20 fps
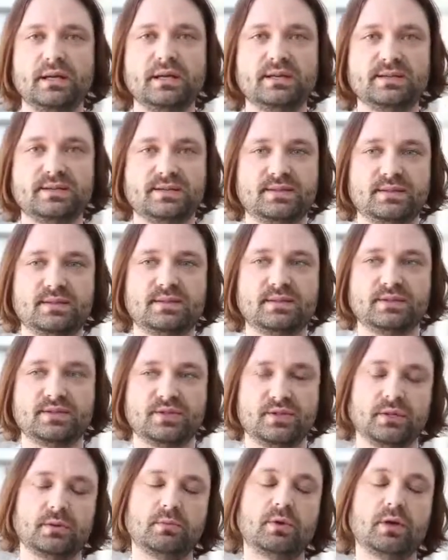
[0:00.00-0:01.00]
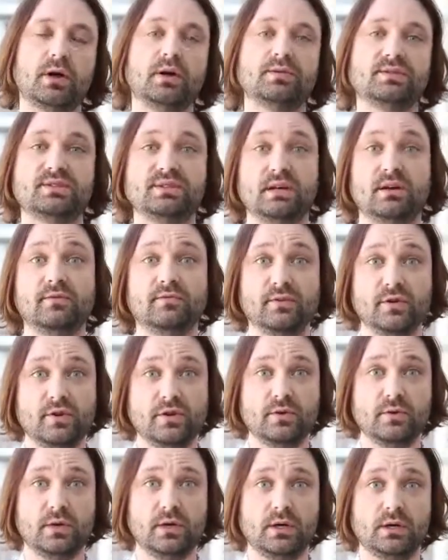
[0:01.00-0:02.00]
is this term called
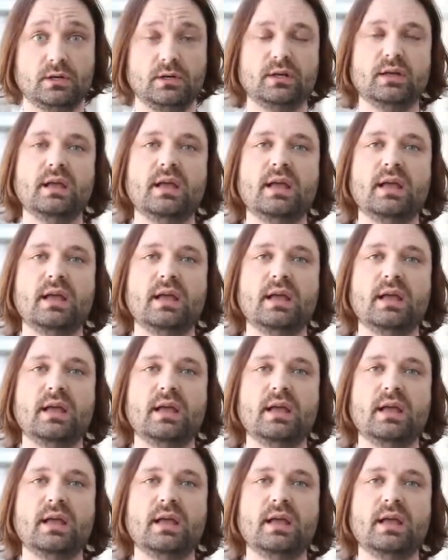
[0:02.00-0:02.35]
self-renewal.